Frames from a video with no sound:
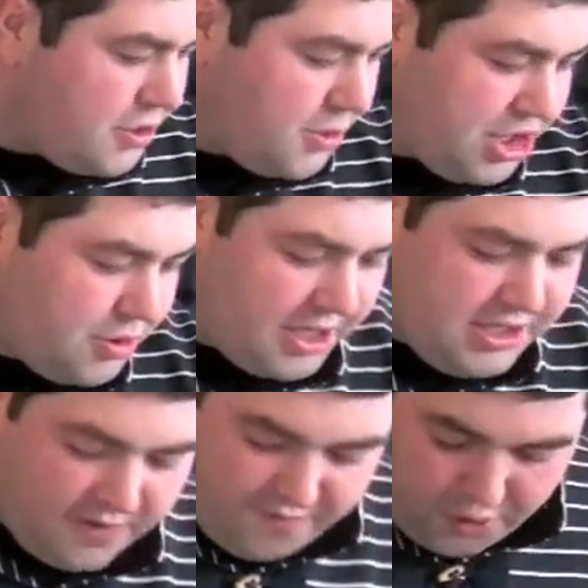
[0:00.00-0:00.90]
we're just
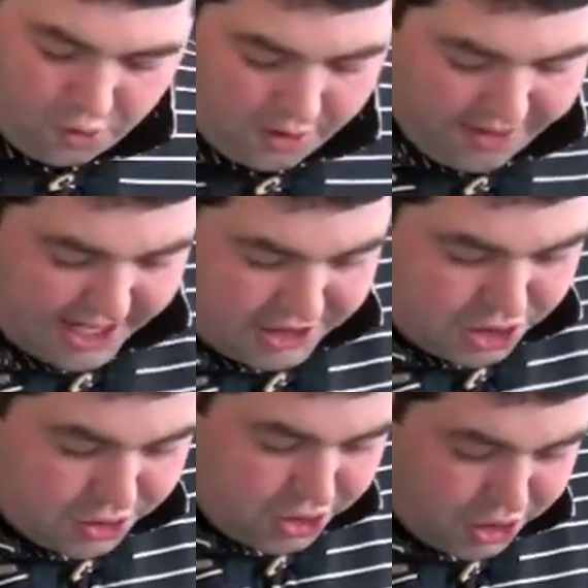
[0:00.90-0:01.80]
waiting for all of that
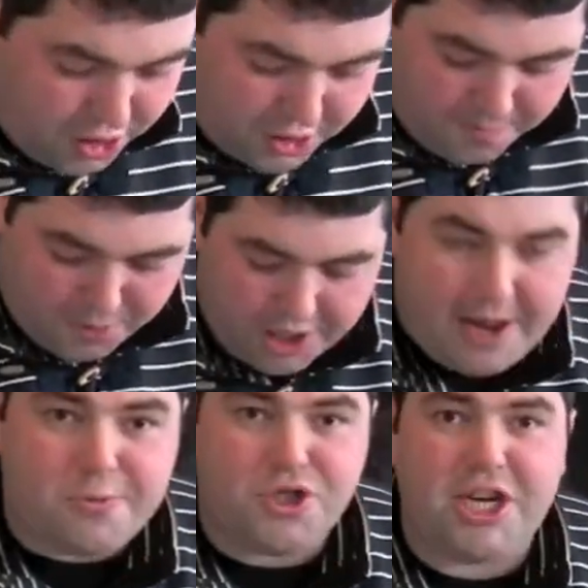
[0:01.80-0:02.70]
to cook and boil
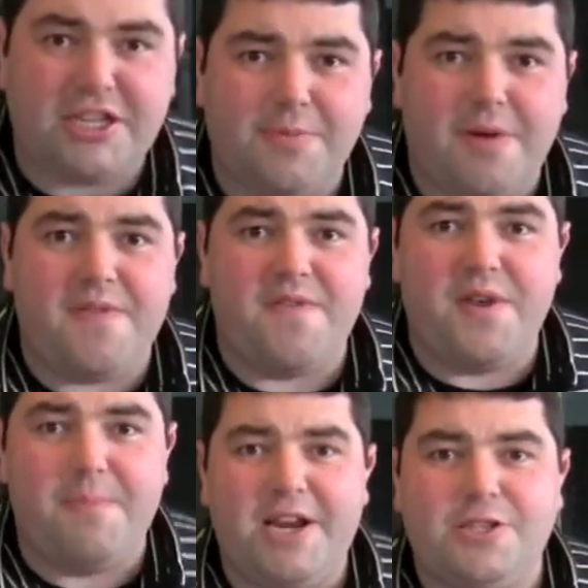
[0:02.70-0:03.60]
up, it takes about
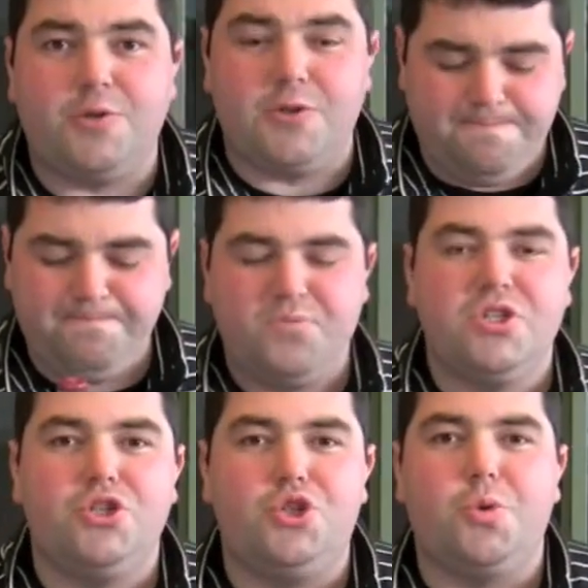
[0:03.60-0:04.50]
15 minutes, we'll
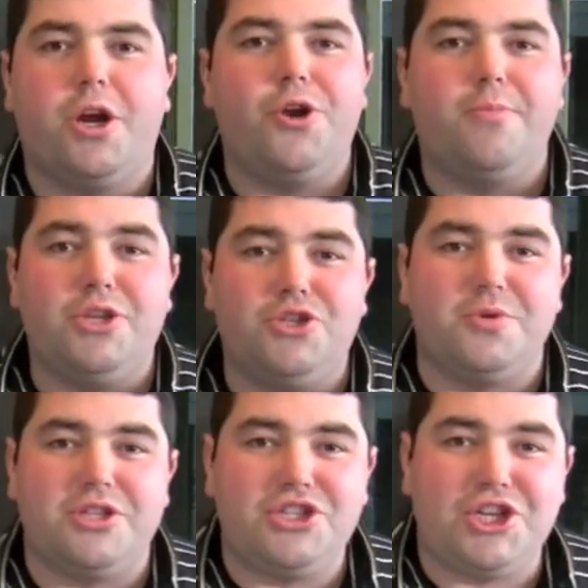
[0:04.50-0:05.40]
do what I normally
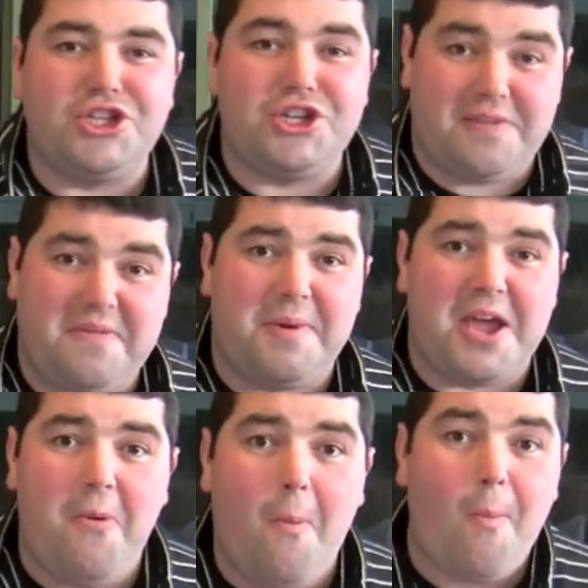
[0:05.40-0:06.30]
do at this stage and have a
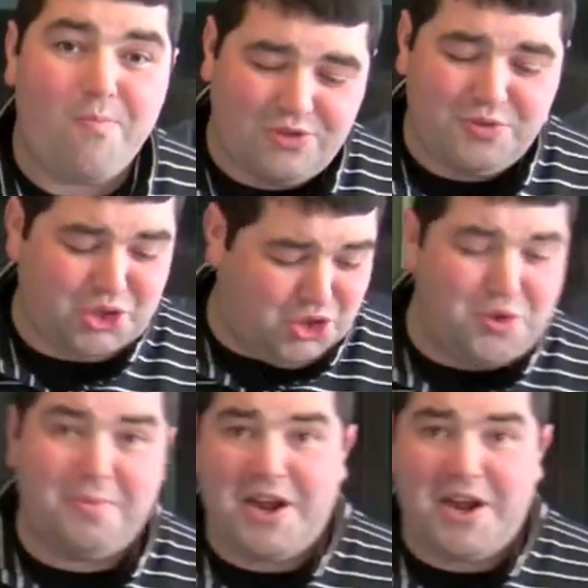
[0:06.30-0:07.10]
beer. Speak to you in a